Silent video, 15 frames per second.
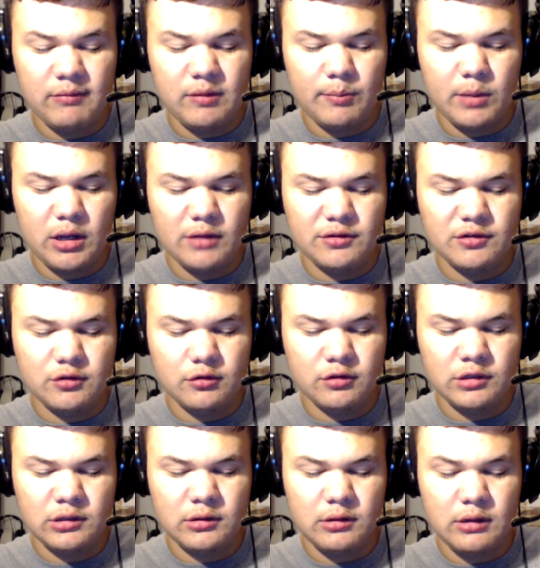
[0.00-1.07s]
the
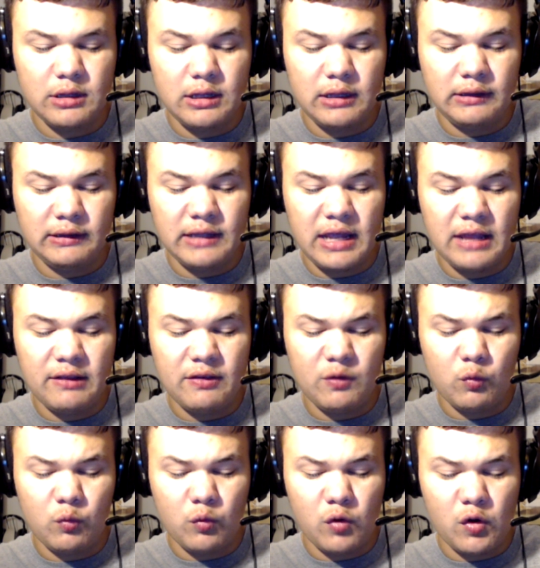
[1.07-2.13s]
monsters. Lead the
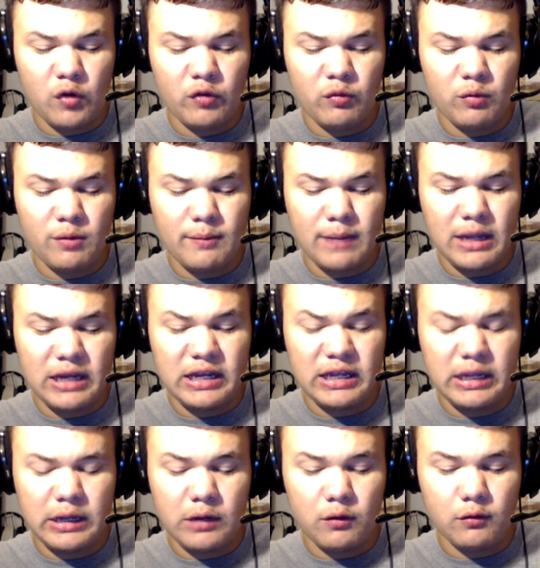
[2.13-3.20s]
world's remaining
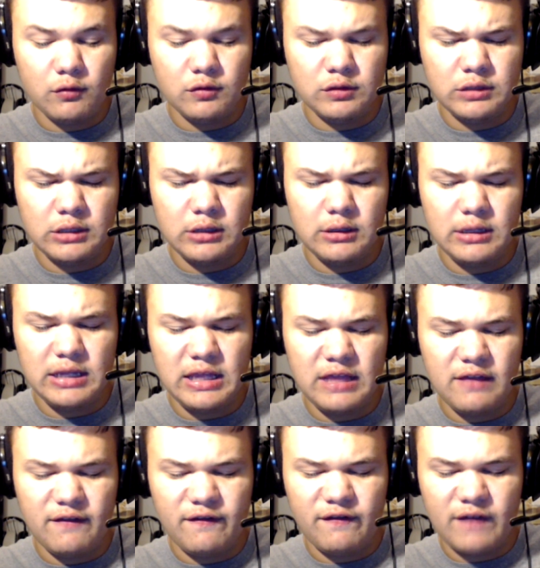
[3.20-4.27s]
heroes in
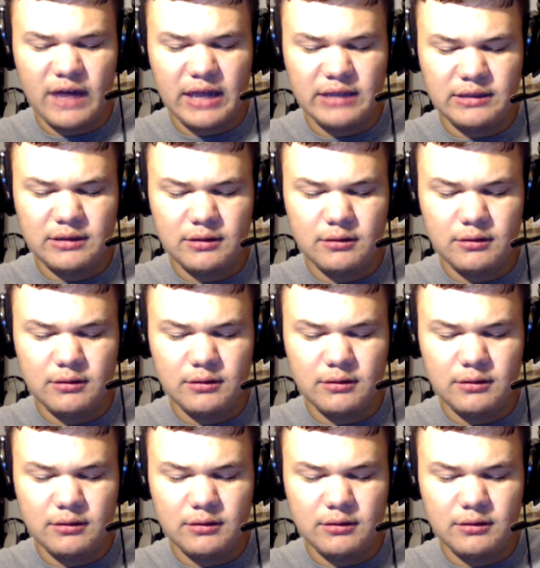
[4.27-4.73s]
the fight.